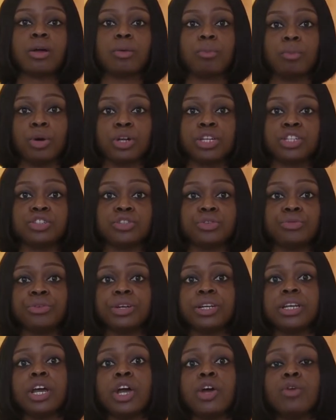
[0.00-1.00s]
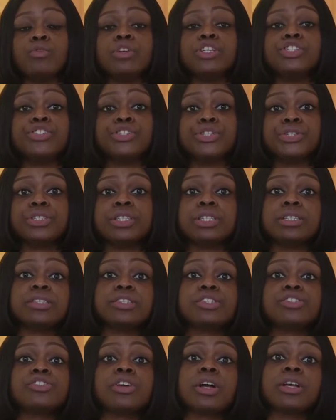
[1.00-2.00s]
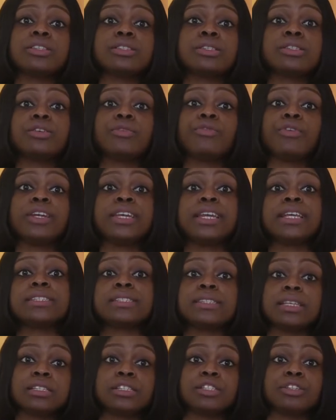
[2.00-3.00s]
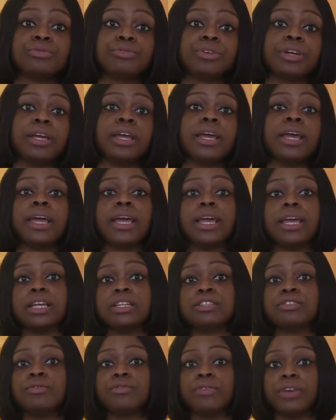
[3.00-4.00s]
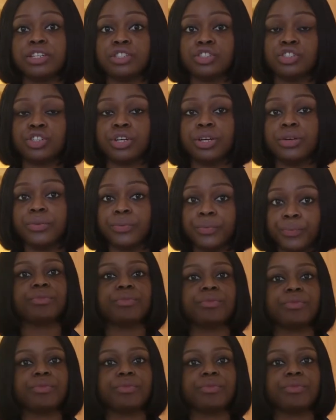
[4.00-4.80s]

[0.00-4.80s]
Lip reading: monitoring reduces the chances of unnecessary intervention.